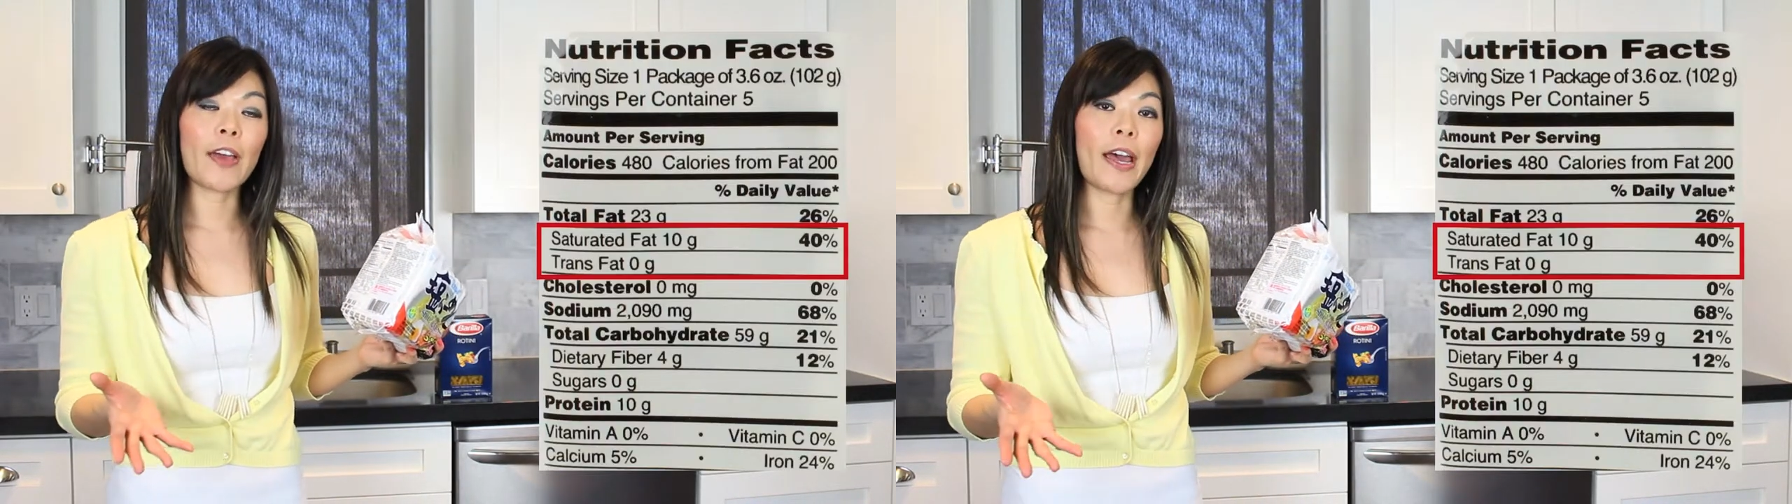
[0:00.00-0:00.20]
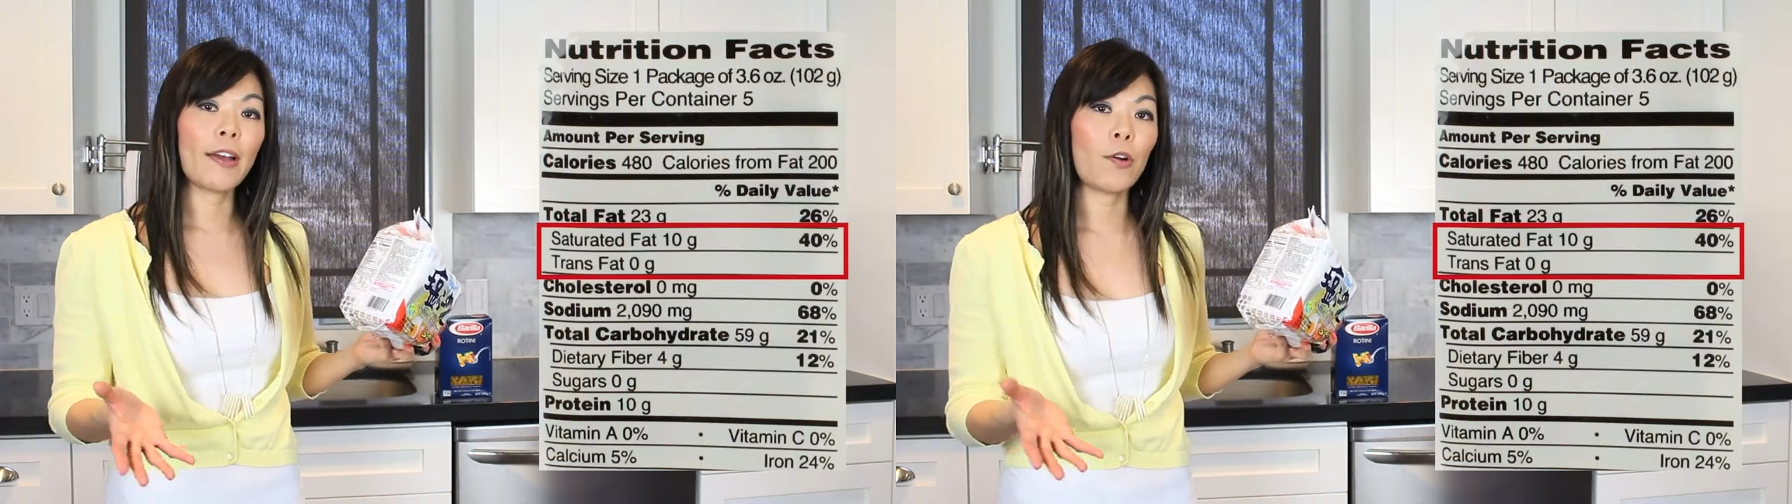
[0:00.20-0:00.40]

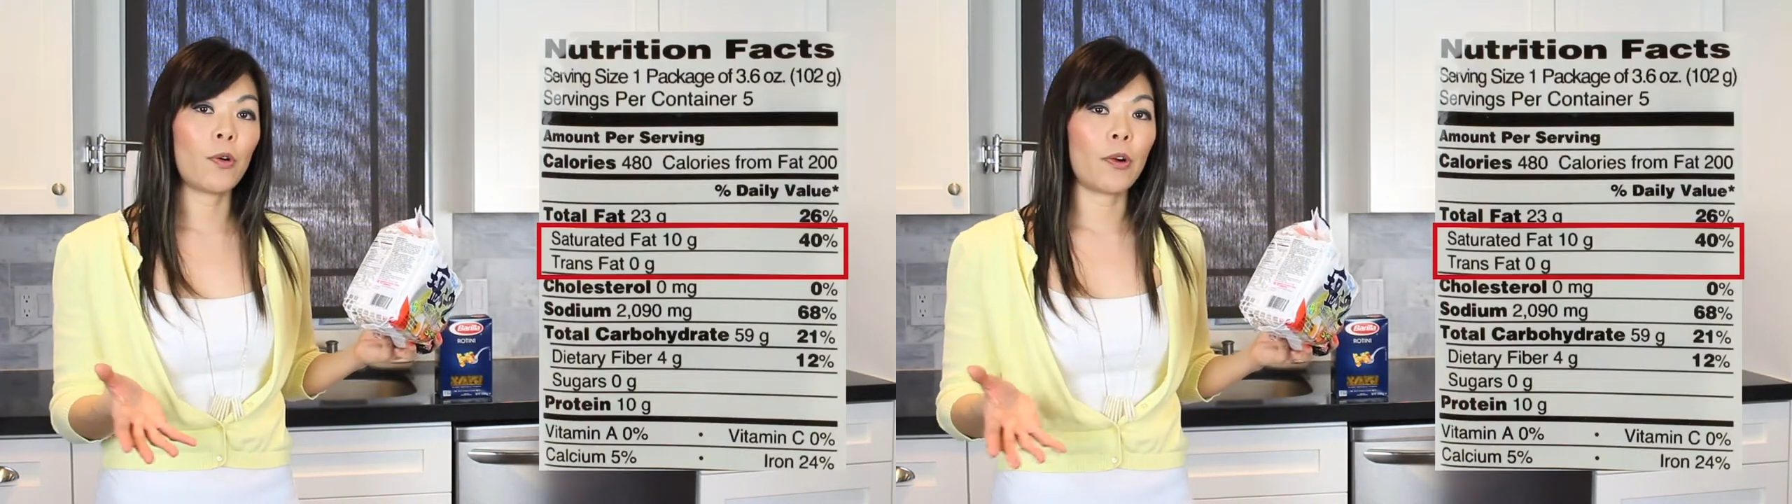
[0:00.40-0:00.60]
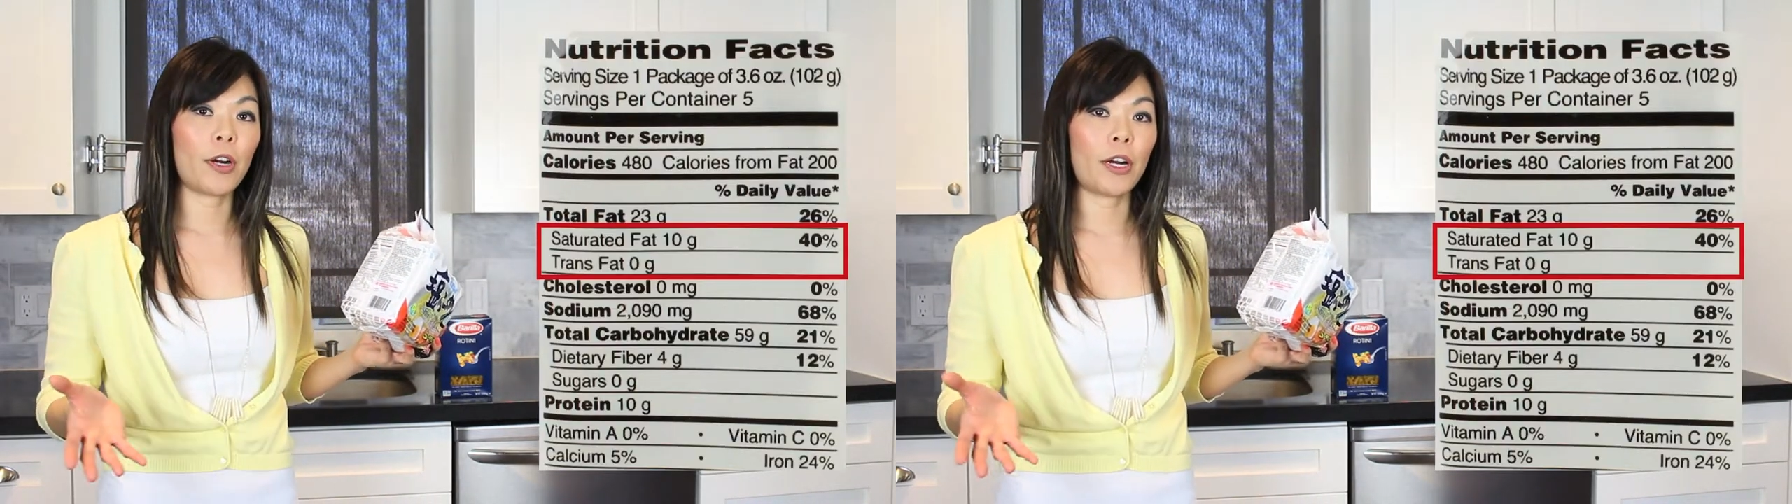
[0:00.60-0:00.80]
fat
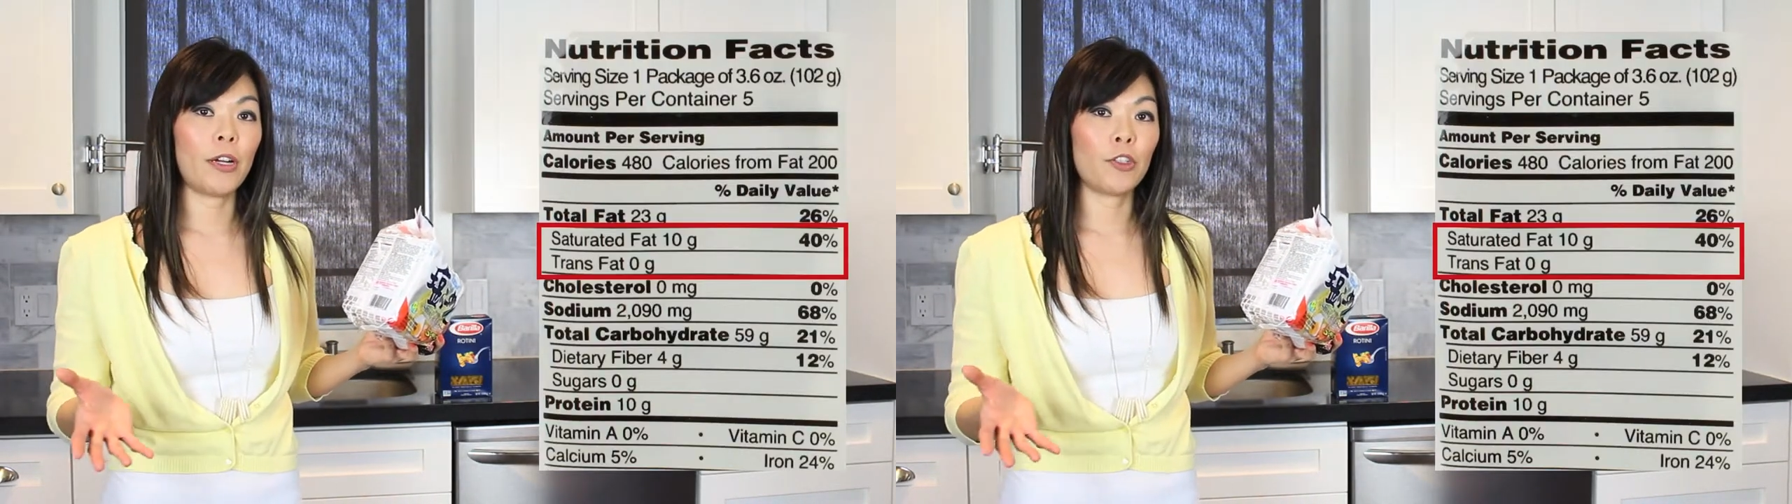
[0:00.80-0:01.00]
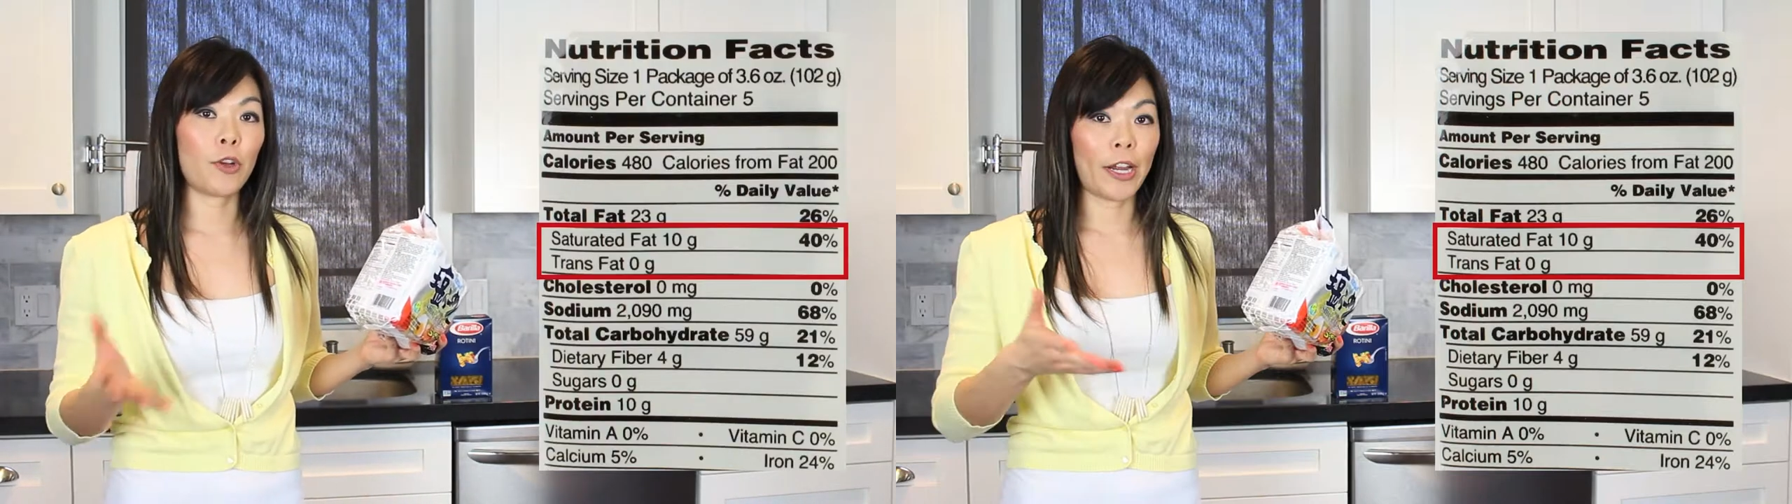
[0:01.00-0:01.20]

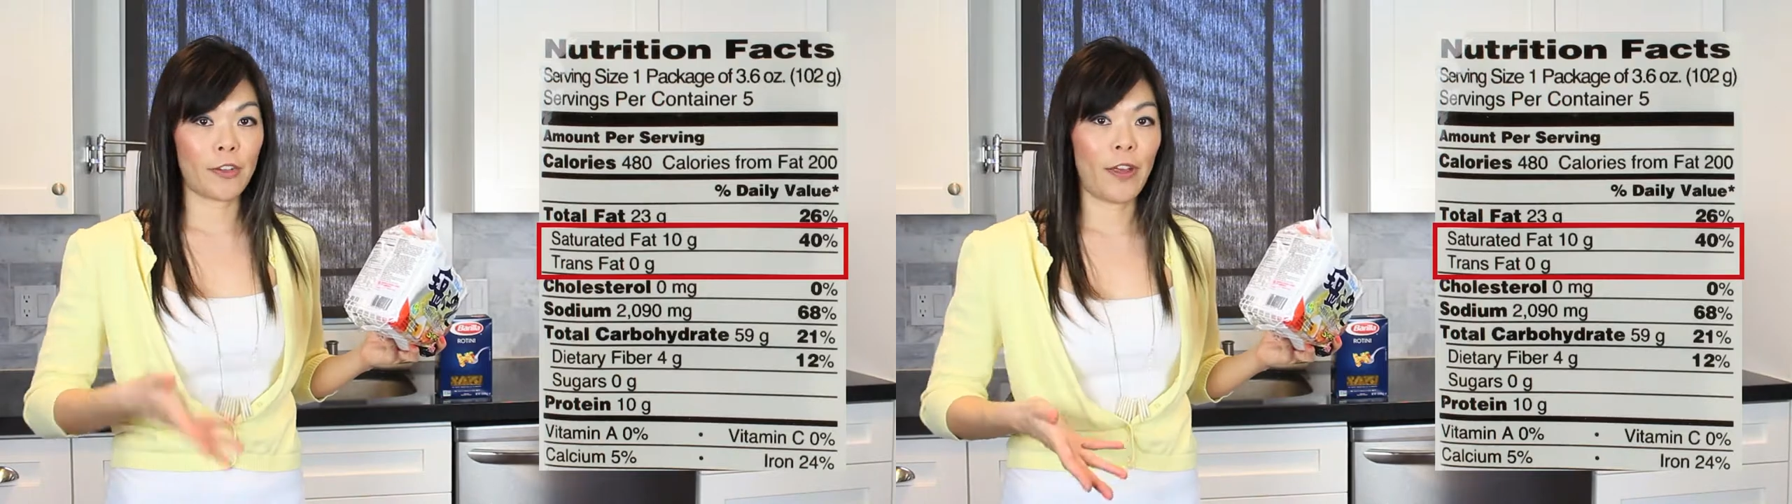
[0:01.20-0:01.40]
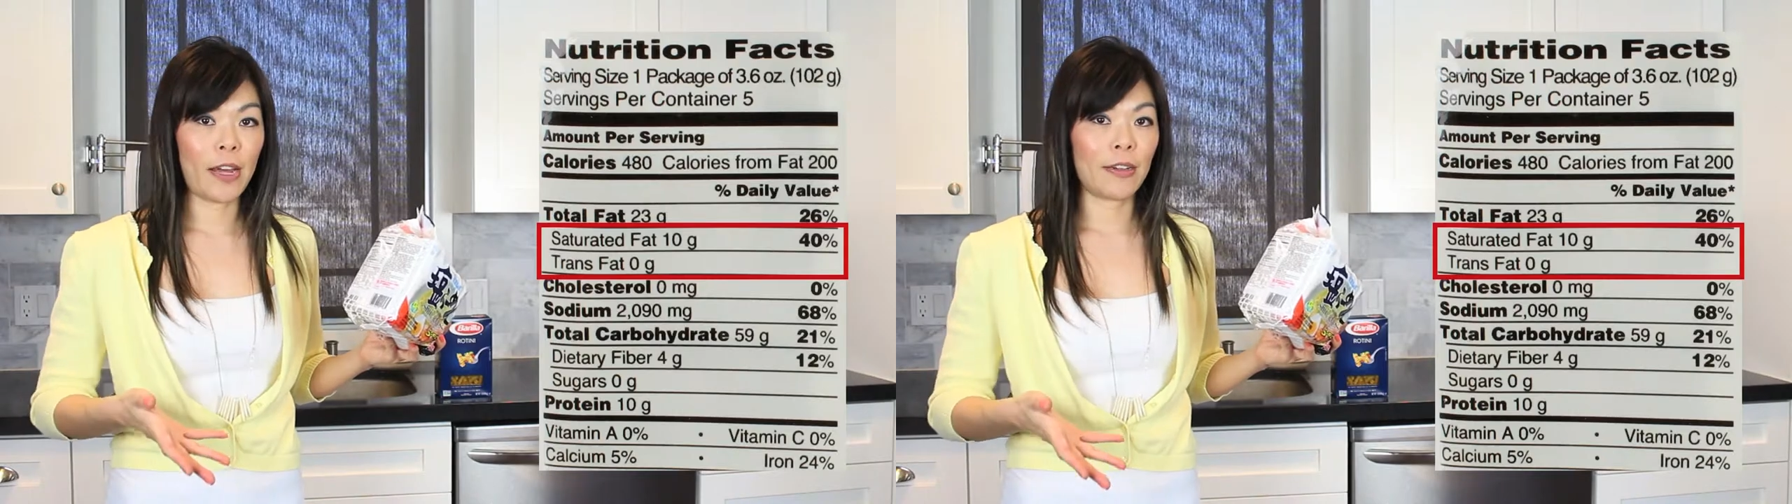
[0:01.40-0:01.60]
or
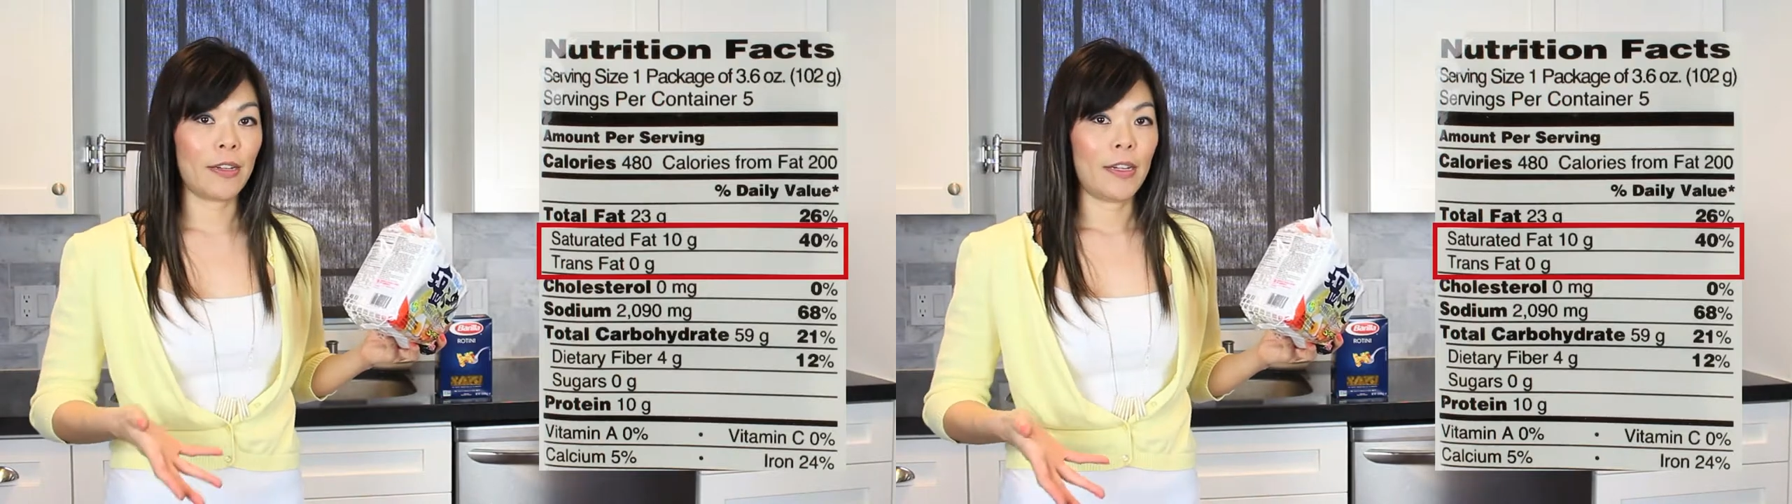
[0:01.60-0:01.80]
trans fat.